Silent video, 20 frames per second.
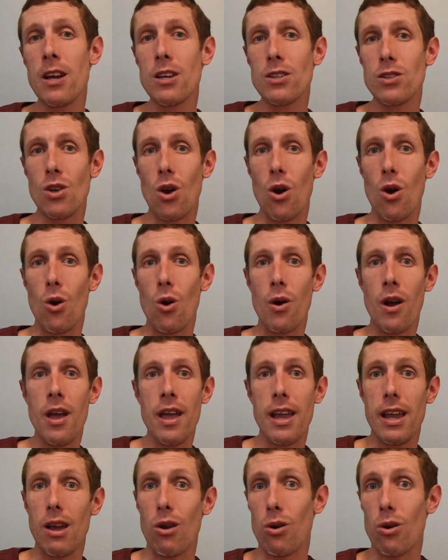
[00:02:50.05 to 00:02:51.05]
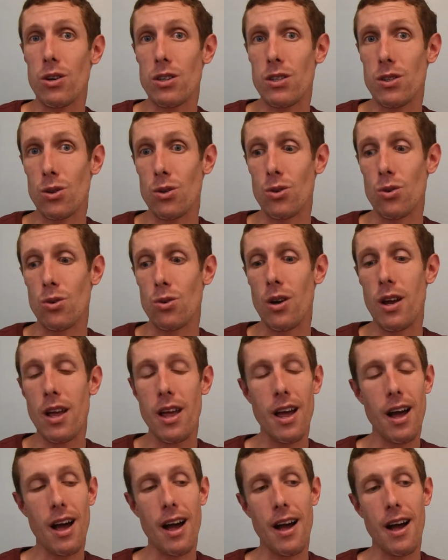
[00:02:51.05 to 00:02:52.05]
So in order to
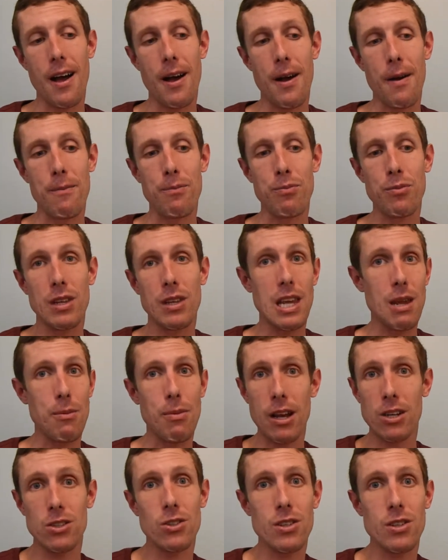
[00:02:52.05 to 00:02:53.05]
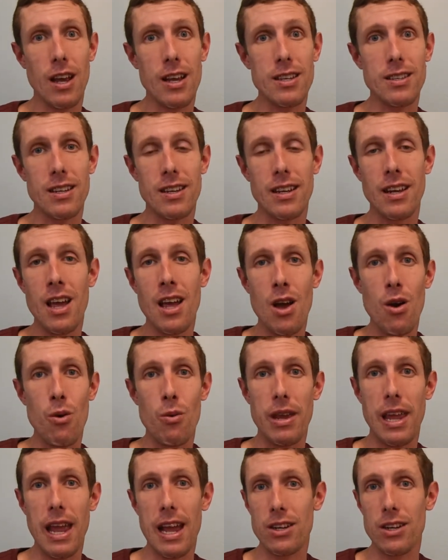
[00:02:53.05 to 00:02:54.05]
keep exercising,
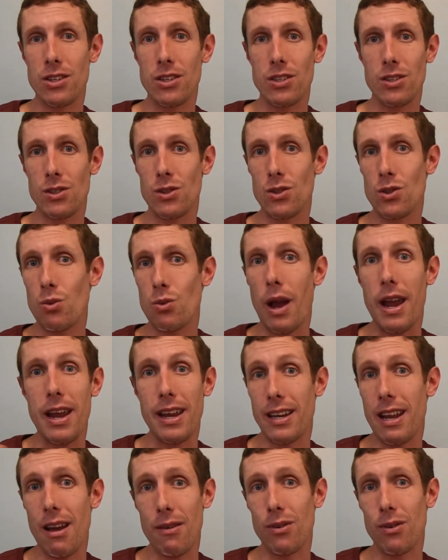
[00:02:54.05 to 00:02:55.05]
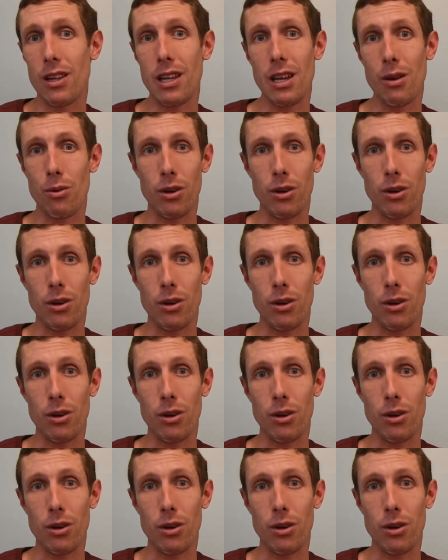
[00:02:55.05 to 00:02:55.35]
we can't just sweat indefinitely.